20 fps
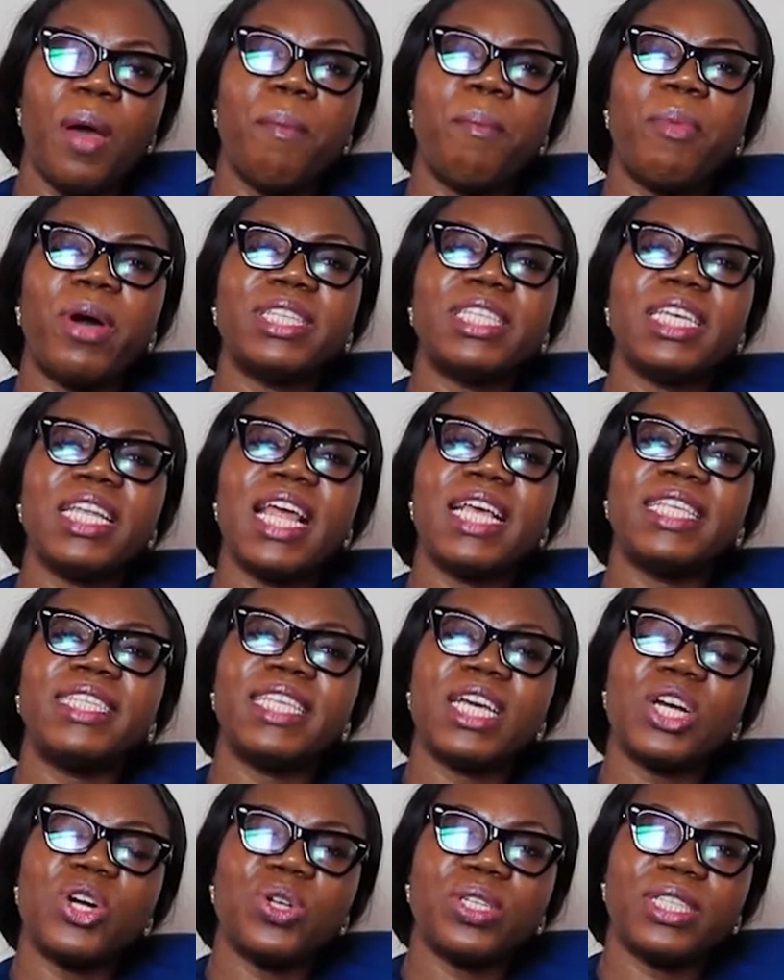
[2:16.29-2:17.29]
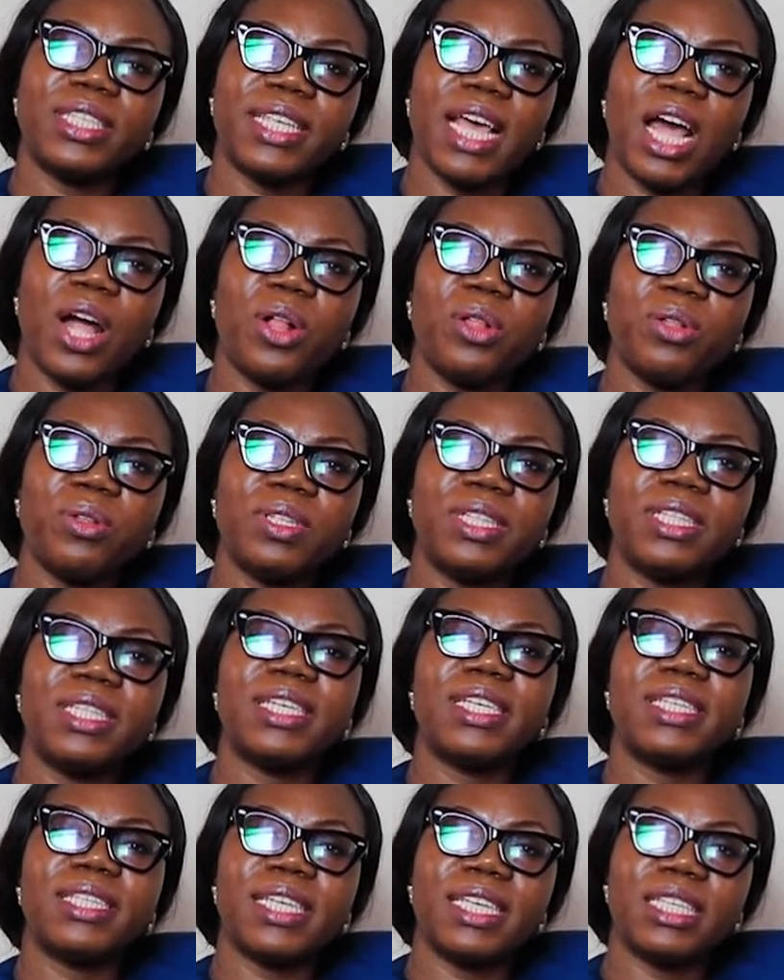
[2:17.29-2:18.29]
But in a sickle cell
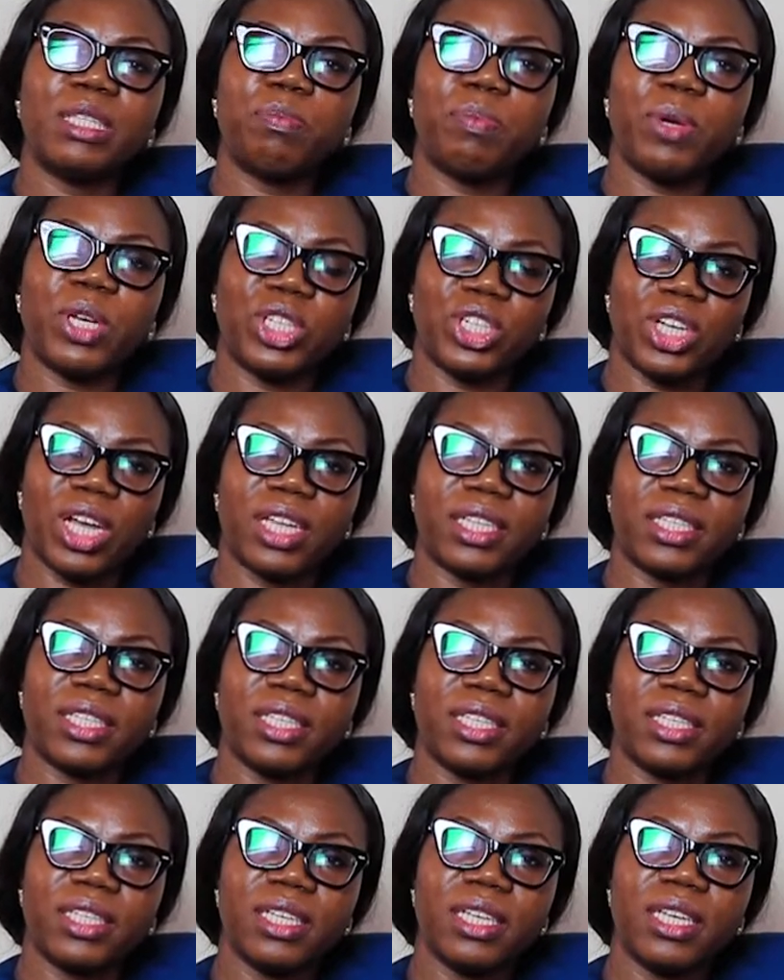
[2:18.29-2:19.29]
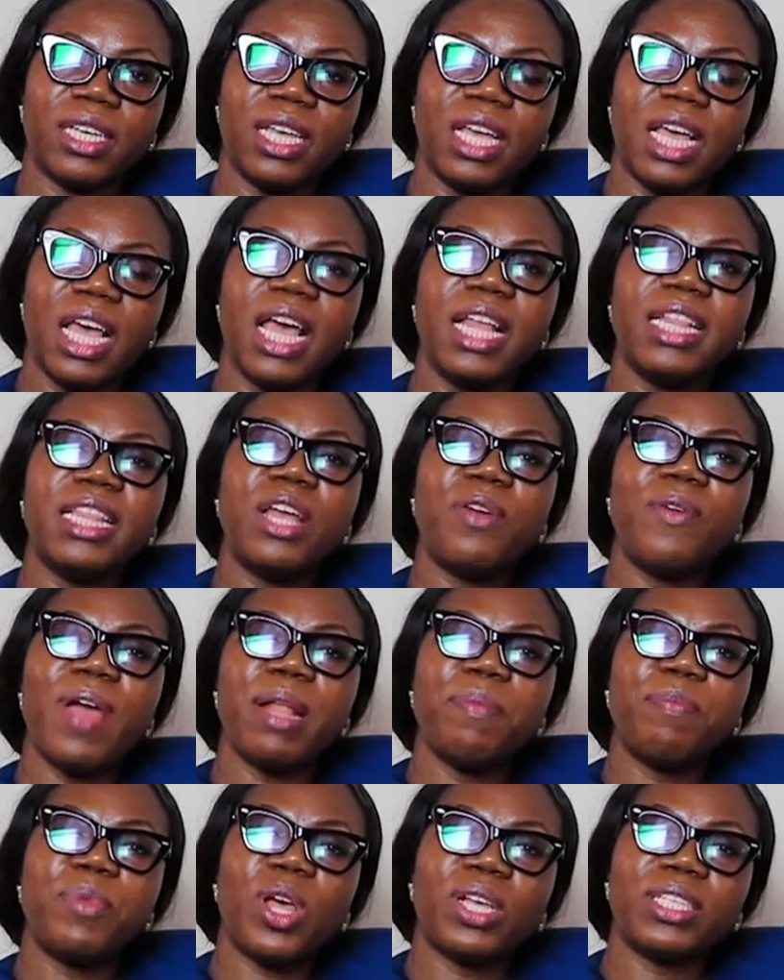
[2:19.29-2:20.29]
disease patient, the
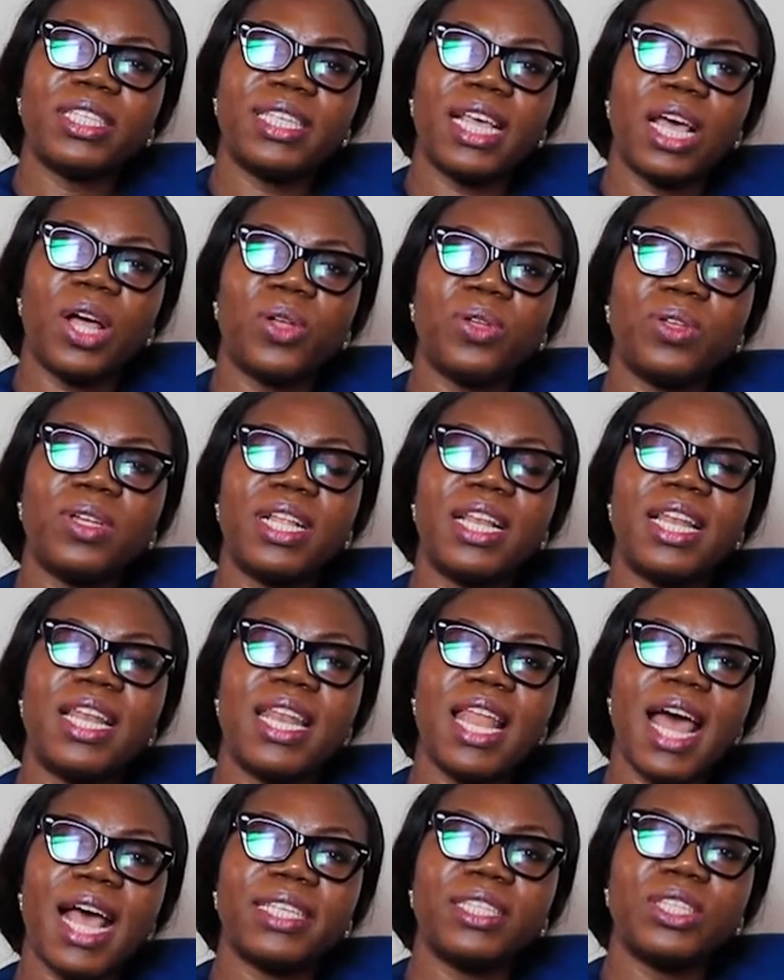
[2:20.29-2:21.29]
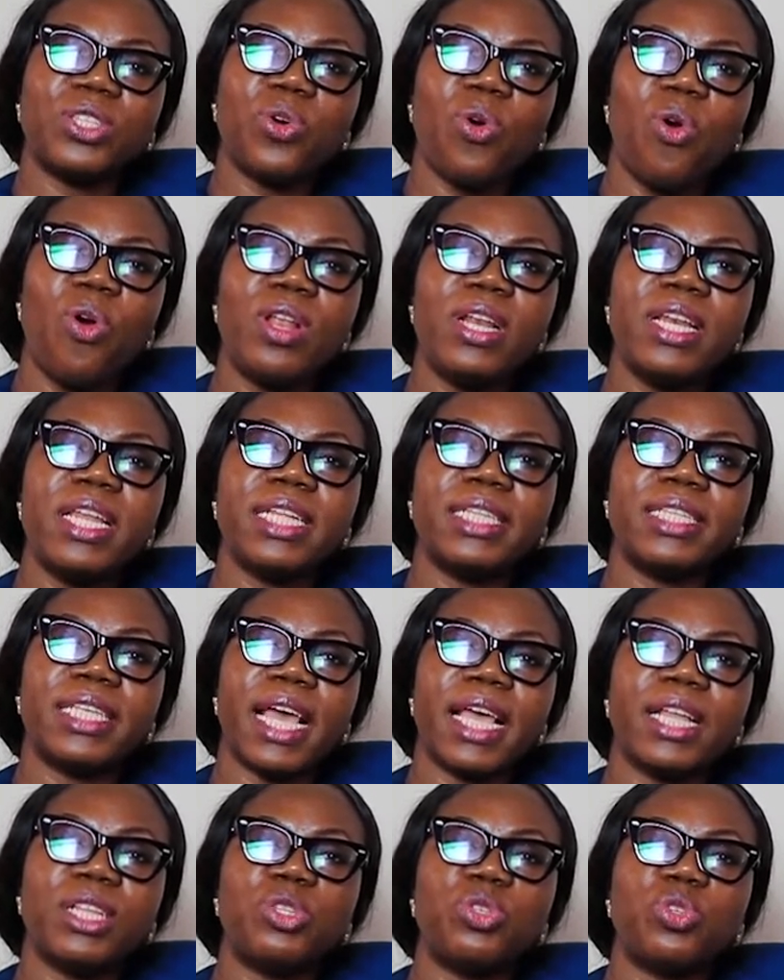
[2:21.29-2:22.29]
red blood cell lasts only
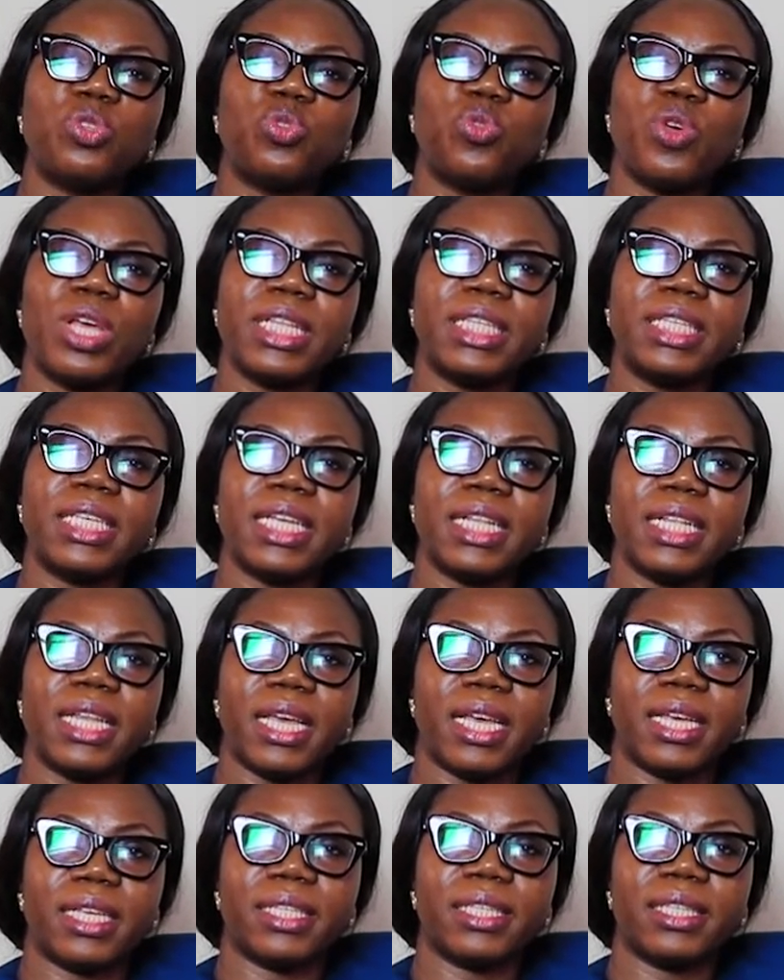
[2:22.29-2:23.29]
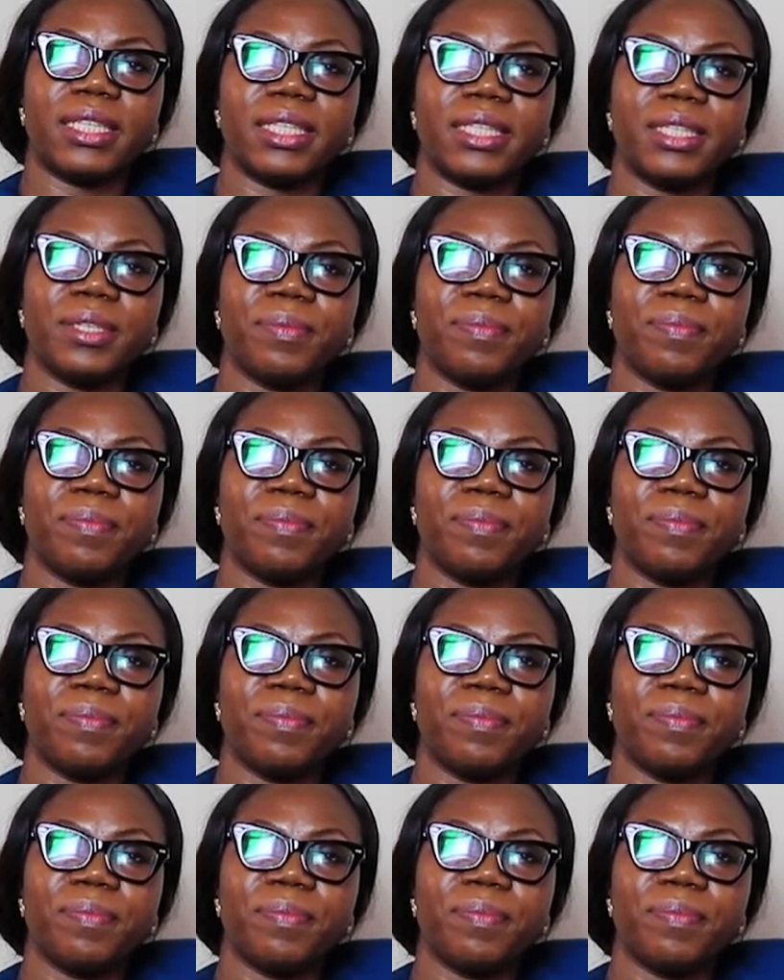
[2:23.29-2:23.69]
10 to 20 days.